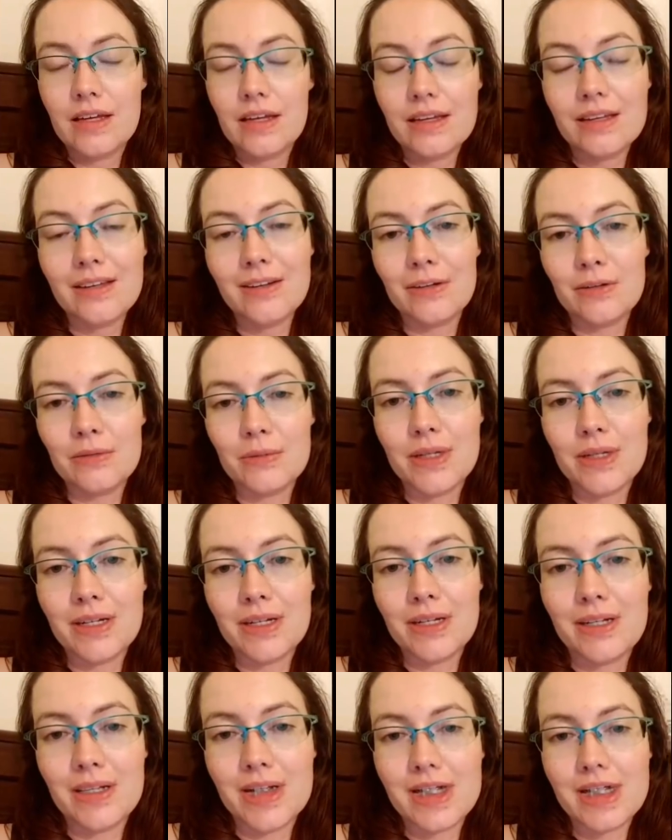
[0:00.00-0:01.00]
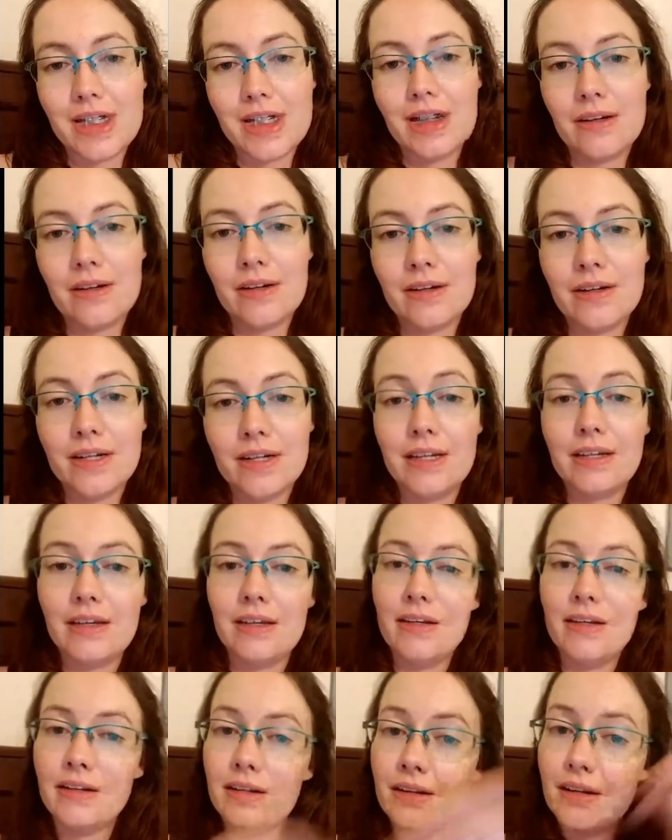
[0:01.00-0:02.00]
Hey y'all, my name is Erin
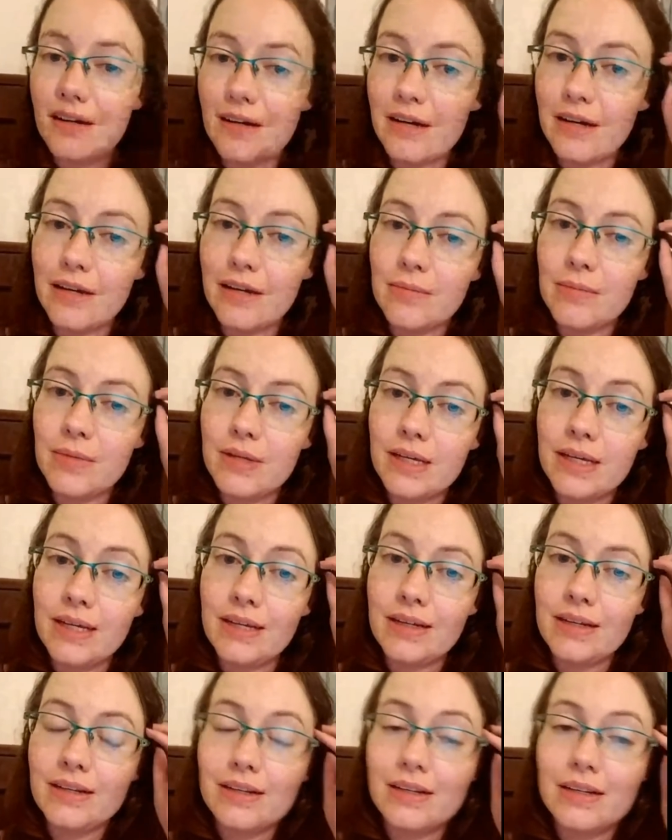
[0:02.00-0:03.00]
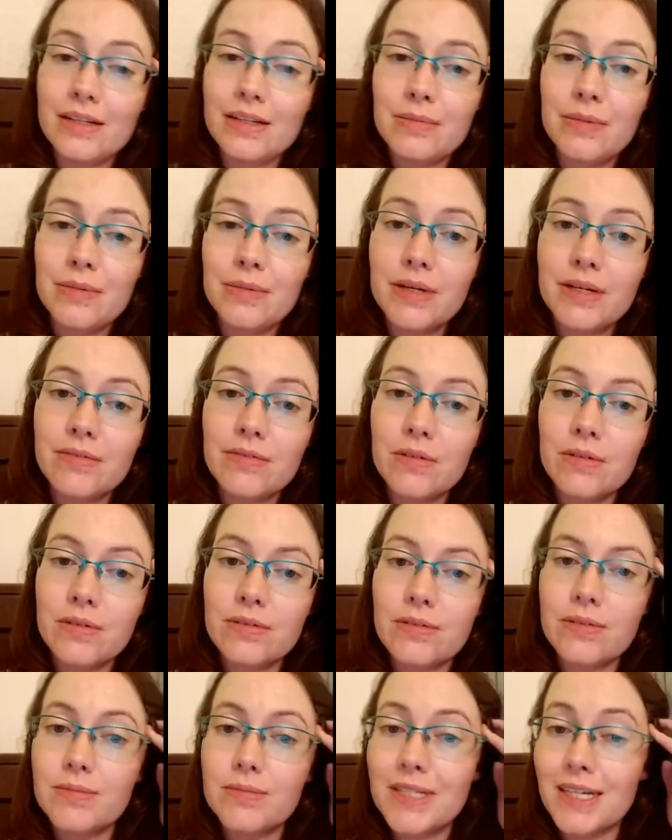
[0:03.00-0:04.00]
and I'm an independent voter
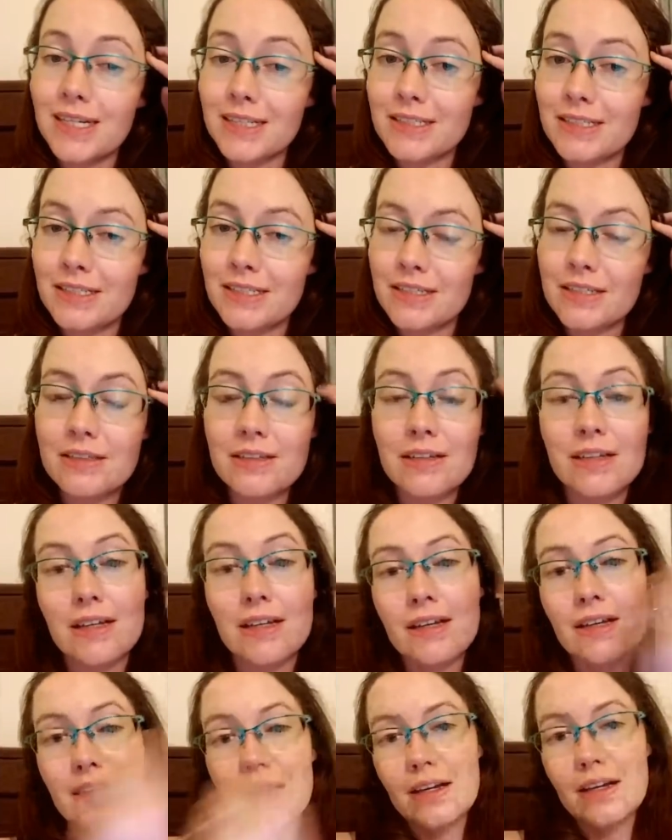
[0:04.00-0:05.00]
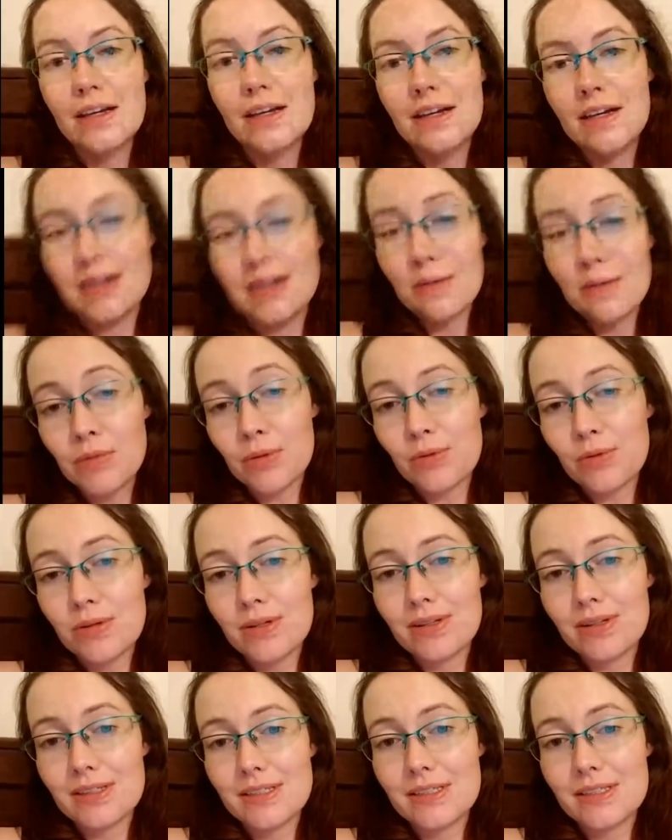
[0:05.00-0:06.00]
from Texas, and I'm recording
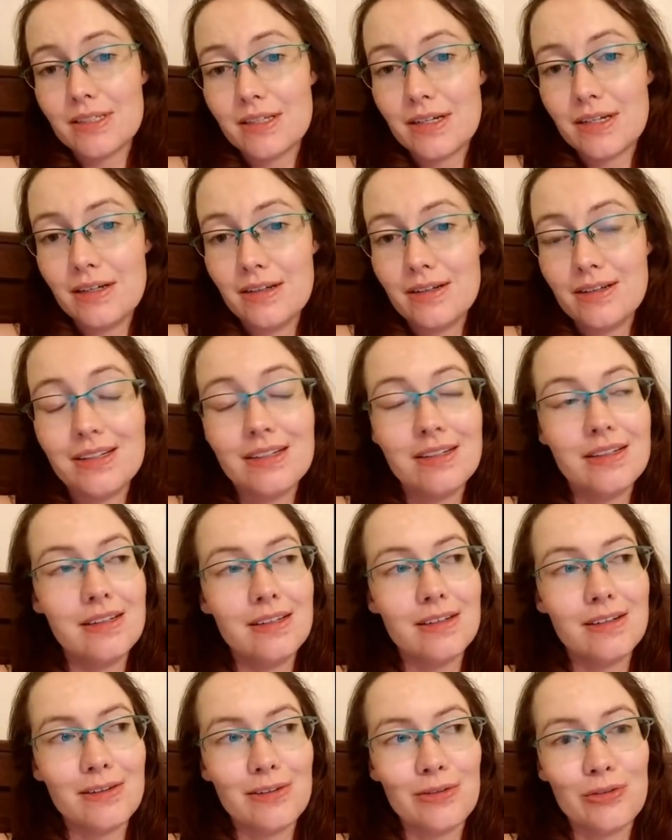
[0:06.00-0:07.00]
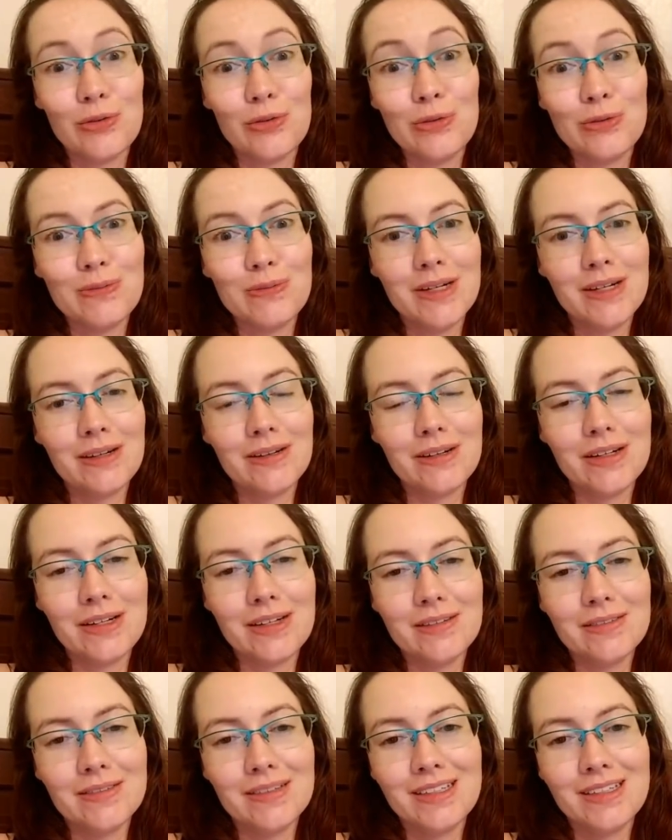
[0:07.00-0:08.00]
this tonight through a migraine